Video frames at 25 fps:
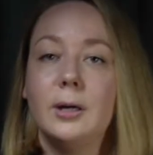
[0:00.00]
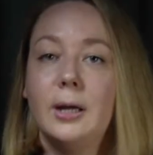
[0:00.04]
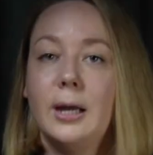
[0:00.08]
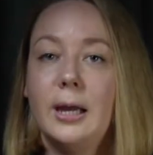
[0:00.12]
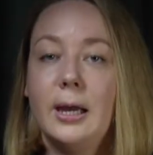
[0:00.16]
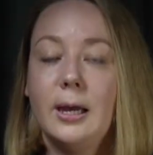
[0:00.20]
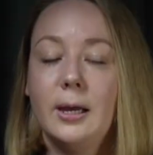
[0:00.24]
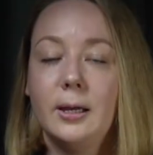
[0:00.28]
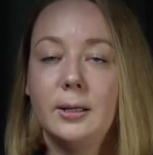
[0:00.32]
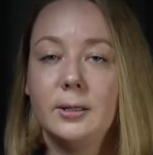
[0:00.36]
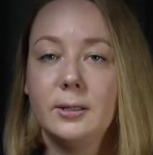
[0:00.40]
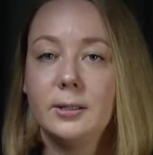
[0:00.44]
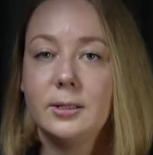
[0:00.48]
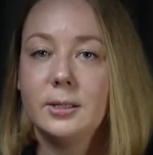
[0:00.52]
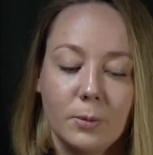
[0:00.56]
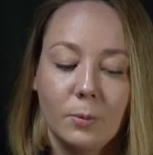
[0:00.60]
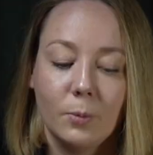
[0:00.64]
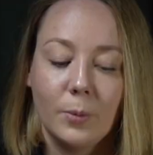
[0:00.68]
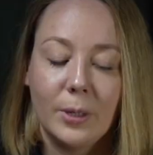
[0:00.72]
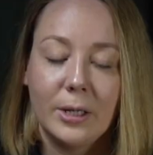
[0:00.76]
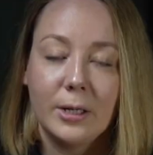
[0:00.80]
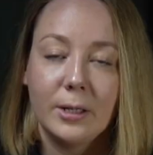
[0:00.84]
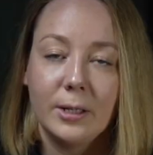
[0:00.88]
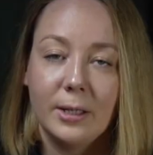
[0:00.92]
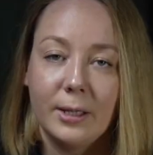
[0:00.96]
and
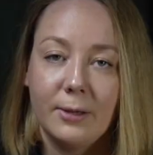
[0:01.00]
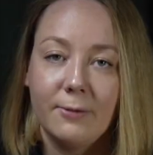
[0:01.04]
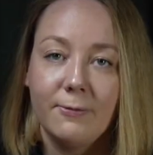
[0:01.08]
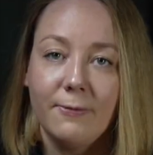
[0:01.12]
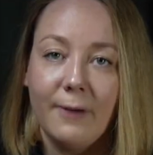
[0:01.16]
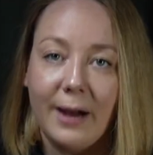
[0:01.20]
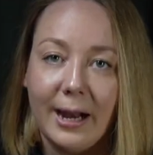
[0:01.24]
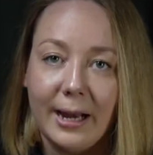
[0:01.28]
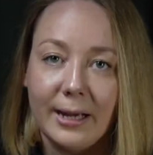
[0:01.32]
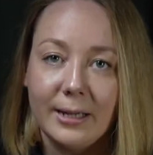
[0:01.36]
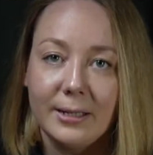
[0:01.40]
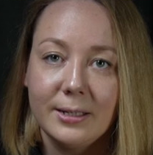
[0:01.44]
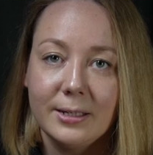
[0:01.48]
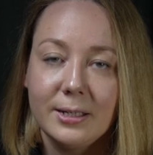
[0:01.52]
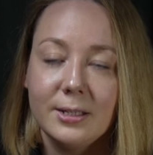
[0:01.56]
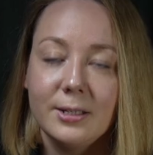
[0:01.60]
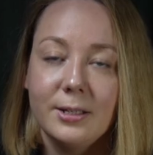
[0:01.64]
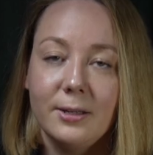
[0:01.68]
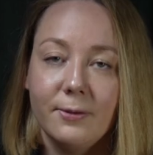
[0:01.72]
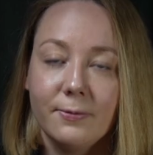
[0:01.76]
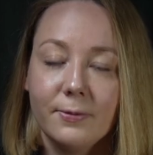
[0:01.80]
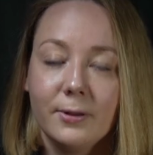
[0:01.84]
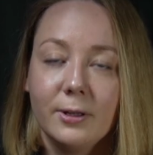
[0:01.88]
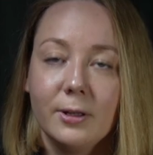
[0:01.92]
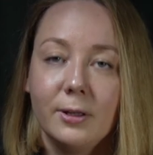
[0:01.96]
when they find
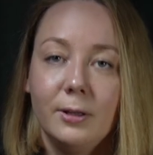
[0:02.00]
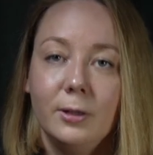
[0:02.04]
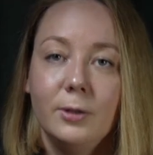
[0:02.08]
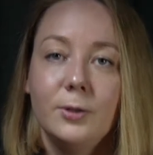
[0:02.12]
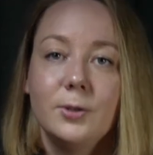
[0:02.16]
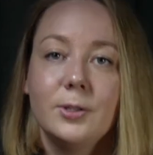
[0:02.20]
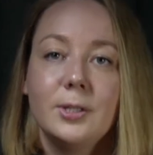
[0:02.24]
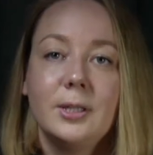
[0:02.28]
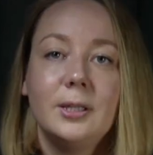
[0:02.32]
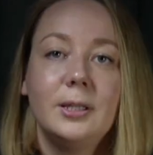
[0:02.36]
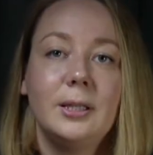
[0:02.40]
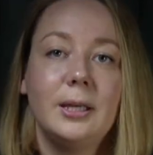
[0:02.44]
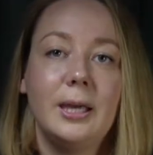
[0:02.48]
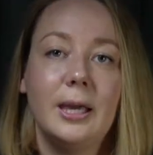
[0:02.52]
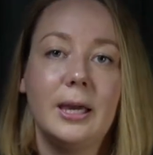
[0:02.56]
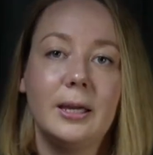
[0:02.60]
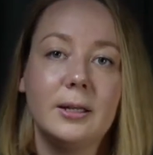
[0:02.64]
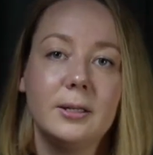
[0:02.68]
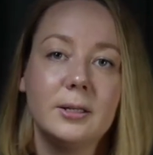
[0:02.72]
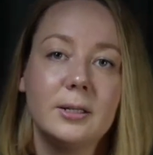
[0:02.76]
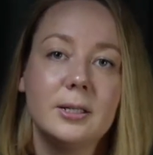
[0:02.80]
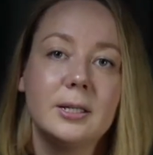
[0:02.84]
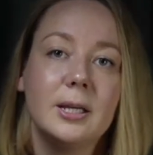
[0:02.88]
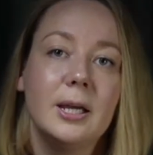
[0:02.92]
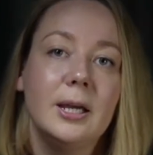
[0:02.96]
different clues, in the
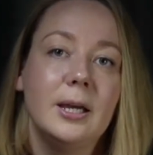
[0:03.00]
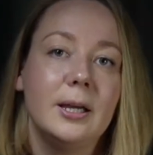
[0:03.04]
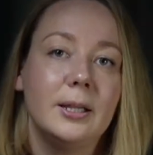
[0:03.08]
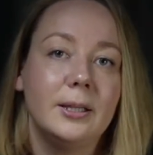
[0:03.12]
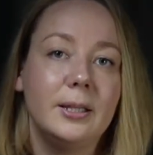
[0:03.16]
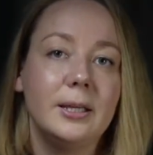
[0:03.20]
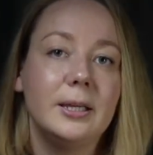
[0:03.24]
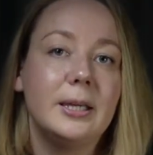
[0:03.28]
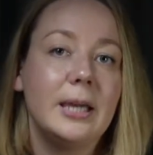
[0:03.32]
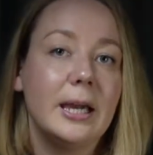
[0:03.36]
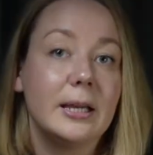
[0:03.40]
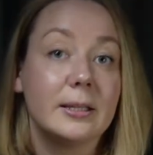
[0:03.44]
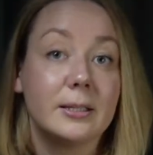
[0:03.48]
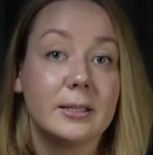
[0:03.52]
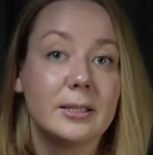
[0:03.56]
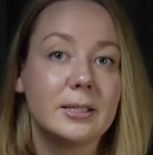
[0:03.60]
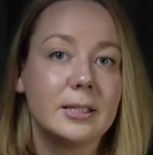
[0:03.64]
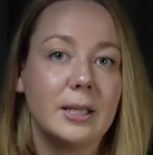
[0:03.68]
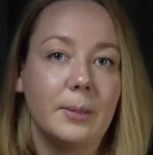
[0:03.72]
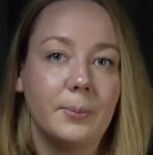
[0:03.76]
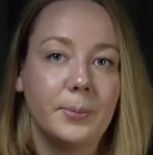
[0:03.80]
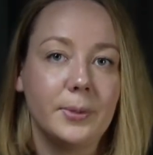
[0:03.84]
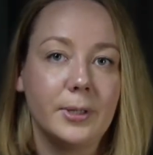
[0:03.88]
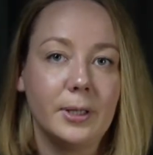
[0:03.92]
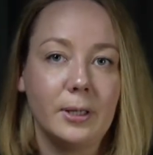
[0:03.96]
end, they get
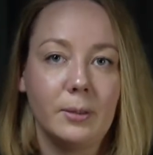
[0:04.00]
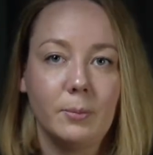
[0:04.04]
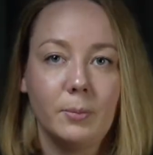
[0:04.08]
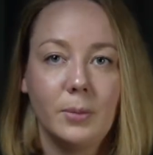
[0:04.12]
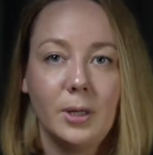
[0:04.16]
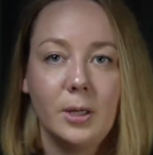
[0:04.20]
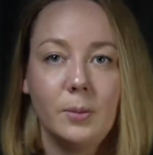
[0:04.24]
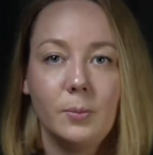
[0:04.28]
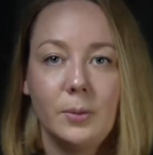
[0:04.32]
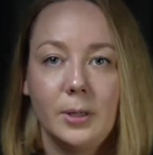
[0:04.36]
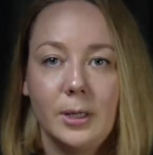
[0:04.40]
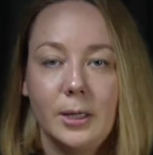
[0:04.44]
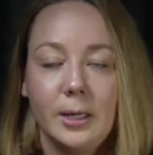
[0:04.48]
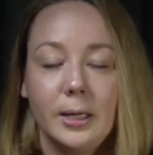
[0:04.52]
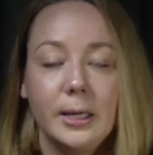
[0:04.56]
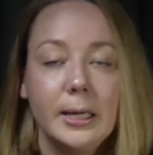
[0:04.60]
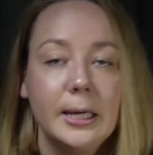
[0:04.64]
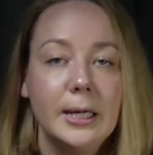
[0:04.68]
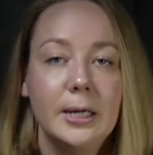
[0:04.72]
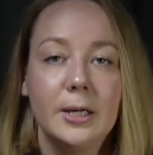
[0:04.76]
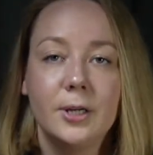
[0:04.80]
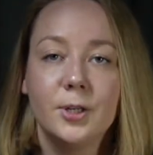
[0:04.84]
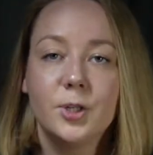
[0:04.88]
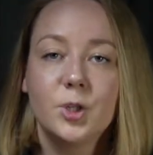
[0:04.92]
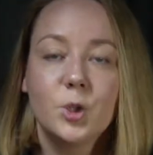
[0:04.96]
something, maybe
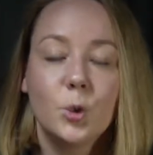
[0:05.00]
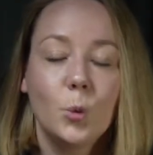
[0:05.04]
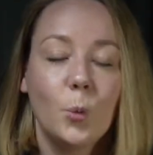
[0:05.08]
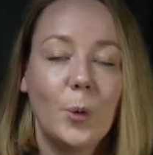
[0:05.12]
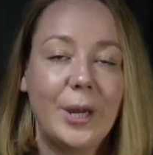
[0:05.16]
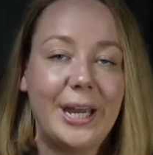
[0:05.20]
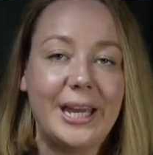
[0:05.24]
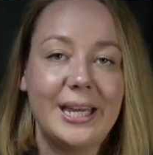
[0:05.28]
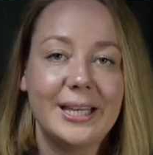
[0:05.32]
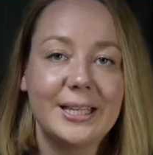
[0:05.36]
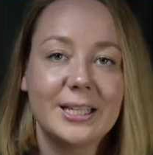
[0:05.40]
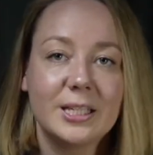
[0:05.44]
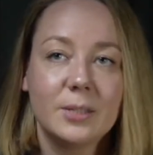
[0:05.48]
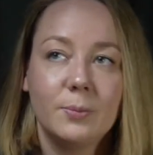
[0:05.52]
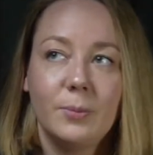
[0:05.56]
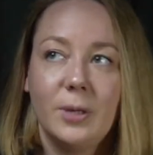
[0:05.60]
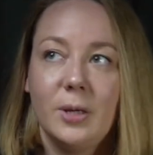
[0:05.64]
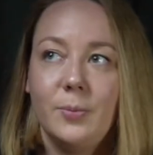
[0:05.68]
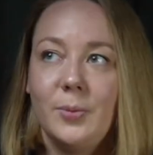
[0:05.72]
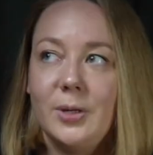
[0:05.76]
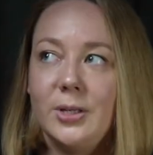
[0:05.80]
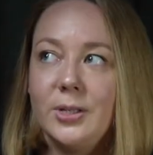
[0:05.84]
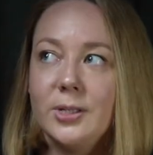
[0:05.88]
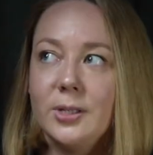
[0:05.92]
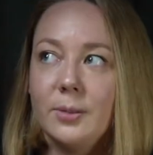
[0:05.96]
sweets,
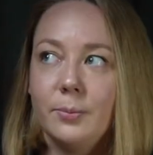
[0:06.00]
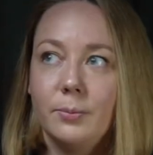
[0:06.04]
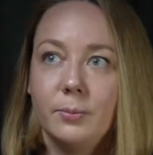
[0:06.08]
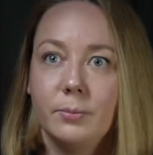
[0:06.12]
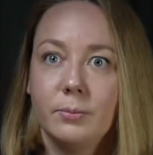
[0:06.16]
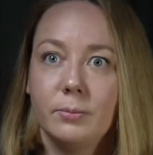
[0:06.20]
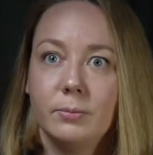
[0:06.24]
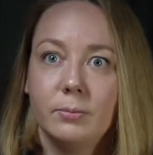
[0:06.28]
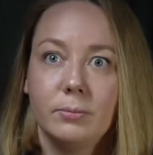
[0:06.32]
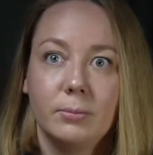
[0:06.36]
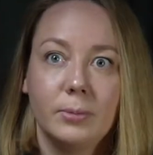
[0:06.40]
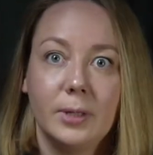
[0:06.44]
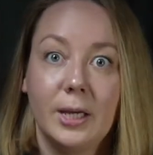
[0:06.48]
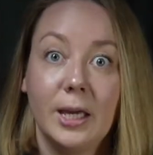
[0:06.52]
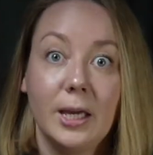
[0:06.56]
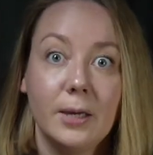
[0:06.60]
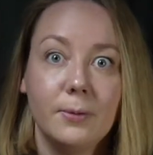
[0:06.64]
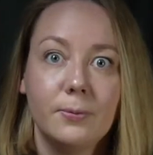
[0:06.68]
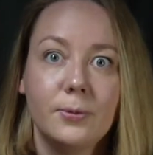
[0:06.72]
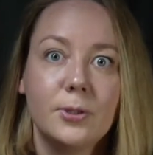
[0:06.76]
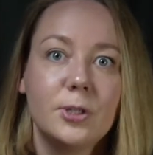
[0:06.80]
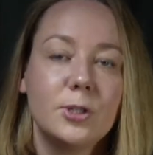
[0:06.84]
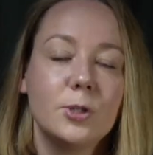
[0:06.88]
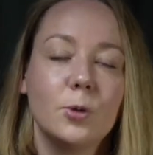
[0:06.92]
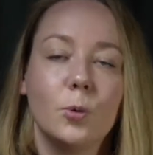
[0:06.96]
maybe some
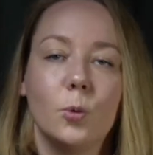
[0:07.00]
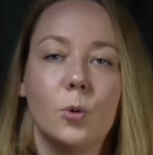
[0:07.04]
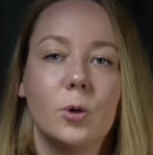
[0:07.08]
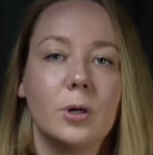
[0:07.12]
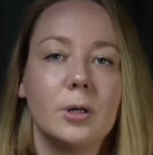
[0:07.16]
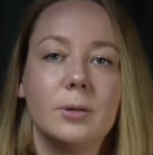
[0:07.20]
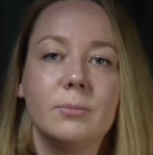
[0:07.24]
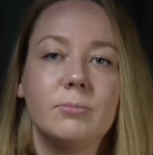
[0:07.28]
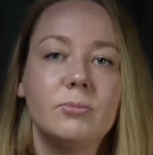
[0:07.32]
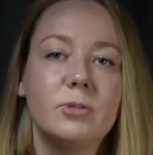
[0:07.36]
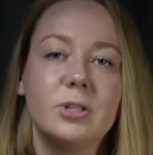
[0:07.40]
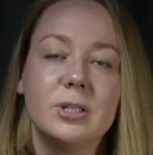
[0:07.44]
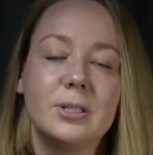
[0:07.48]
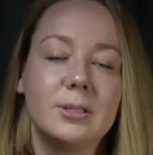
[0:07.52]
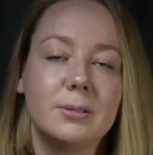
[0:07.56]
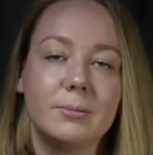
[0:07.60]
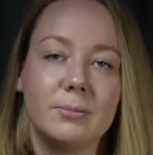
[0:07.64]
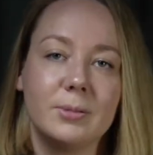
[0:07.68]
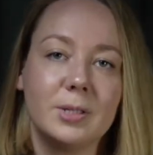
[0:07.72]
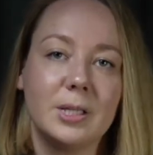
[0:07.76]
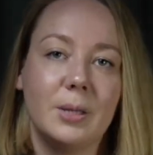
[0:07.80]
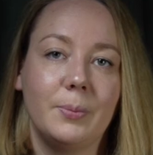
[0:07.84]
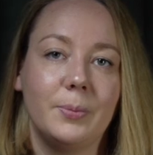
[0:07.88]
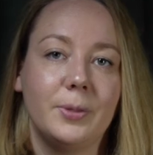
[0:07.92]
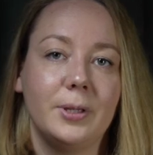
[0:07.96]
gifts, or
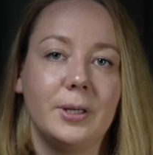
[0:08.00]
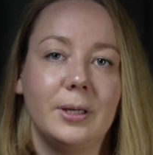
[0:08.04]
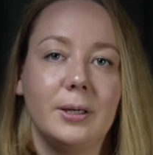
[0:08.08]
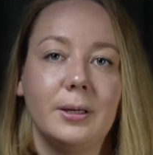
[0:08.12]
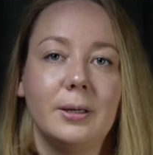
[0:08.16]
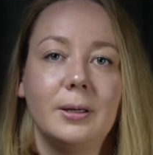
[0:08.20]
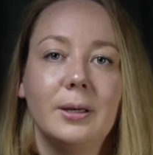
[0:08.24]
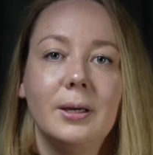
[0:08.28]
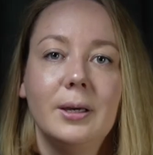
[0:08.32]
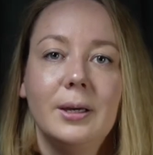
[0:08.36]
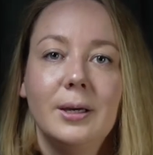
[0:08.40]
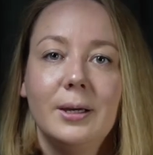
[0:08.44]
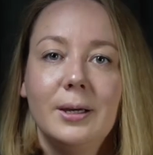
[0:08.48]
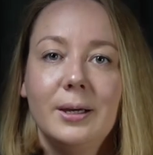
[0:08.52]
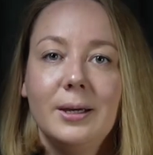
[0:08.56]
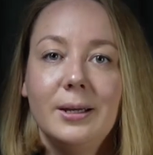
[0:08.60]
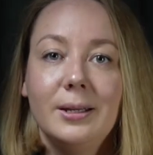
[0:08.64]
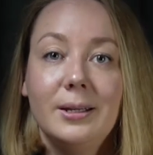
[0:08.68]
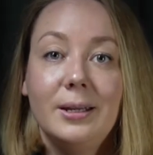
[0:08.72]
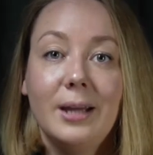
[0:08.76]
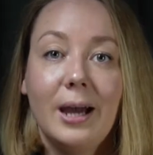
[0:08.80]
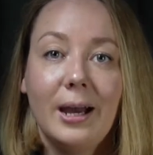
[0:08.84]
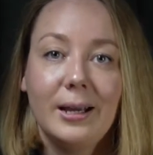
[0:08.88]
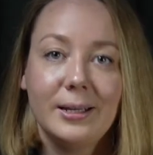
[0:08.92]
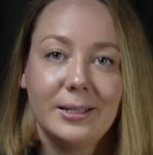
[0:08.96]
just something
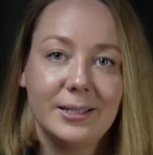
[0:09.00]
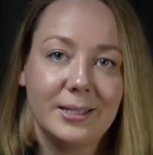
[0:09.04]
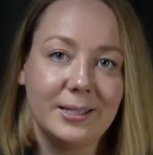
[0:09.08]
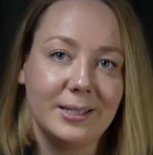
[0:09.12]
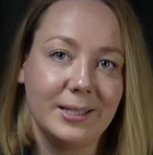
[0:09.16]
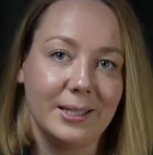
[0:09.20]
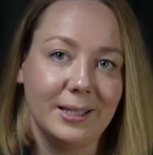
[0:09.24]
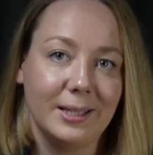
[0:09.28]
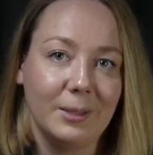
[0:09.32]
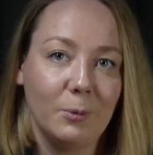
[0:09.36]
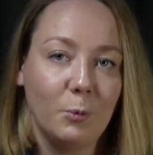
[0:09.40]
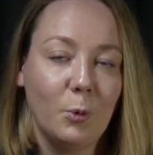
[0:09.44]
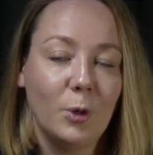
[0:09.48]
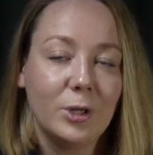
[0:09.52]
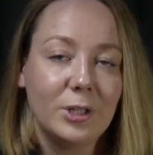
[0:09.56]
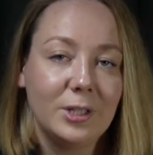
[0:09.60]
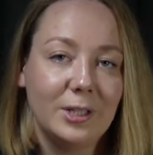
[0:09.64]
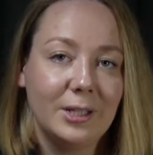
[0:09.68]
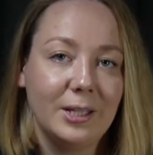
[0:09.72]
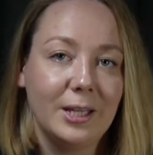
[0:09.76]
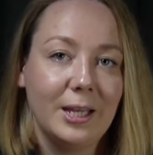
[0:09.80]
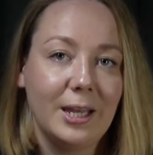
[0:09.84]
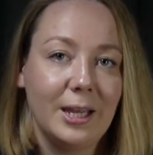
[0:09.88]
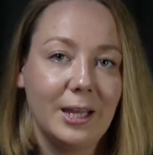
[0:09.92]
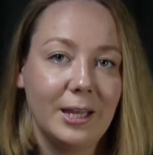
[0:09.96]
nice,
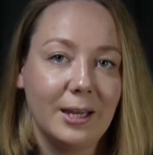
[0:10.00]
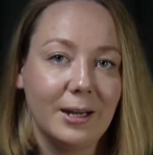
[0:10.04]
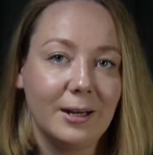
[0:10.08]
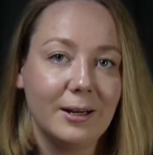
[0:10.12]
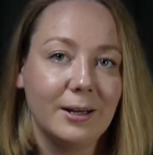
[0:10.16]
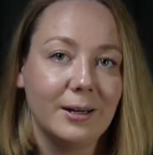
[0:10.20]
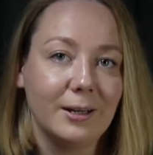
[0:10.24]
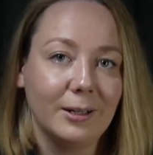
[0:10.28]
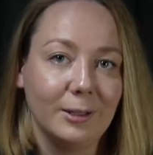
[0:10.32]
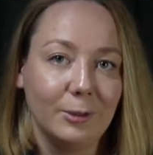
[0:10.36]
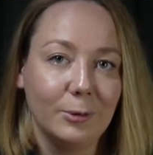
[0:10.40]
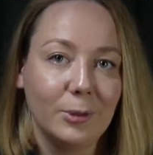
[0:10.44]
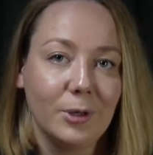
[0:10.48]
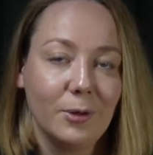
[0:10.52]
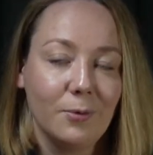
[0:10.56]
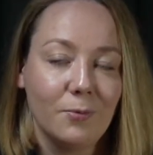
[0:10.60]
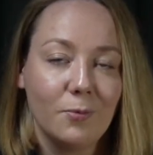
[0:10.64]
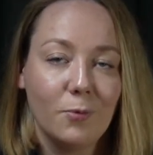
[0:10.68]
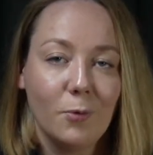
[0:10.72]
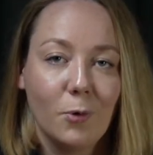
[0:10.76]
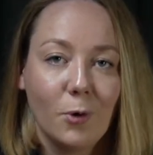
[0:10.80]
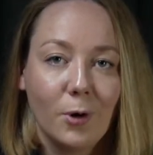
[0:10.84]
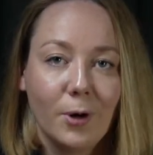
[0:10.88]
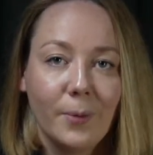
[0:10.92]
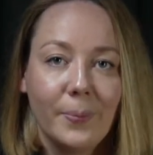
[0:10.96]
what they are looking
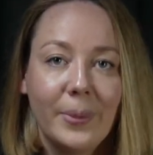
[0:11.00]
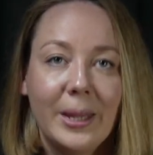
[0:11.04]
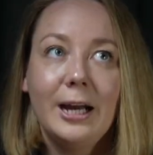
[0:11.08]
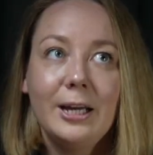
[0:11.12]
for.